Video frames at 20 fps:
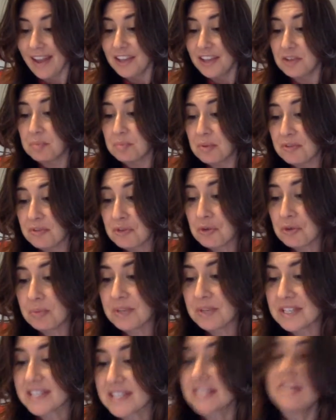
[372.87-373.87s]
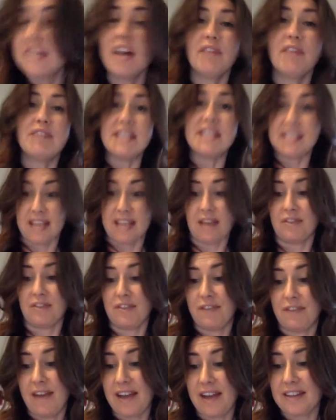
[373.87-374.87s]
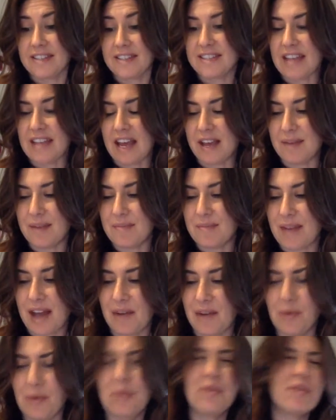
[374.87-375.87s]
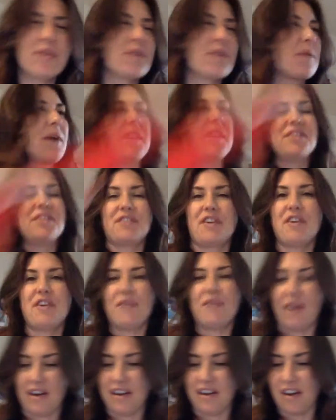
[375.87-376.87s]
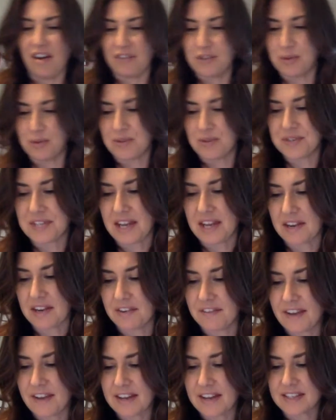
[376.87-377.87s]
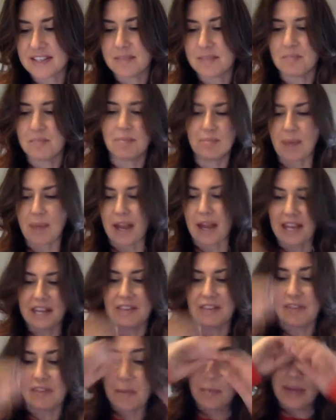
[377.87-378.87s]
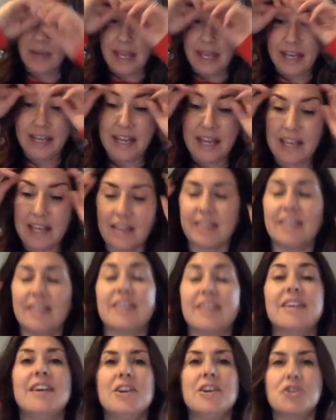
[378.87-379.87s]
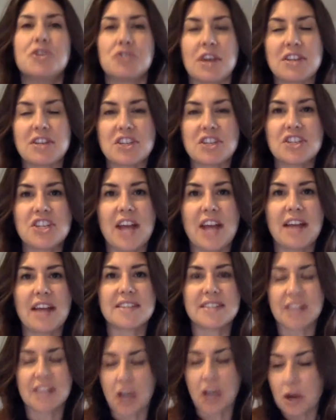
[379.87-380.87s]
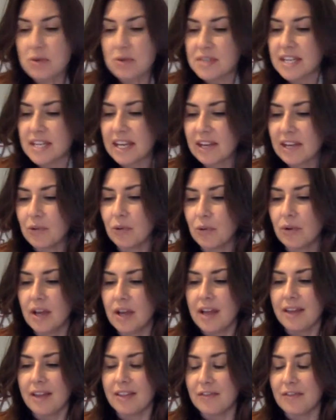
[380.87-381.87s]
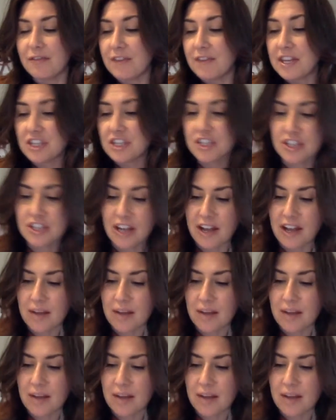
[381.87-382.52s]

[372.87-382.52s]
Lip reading: Your performance, lovely sound effects all the way through. I loved all your sound effects, the packing of the picnic, the treasure chest closing, or the fish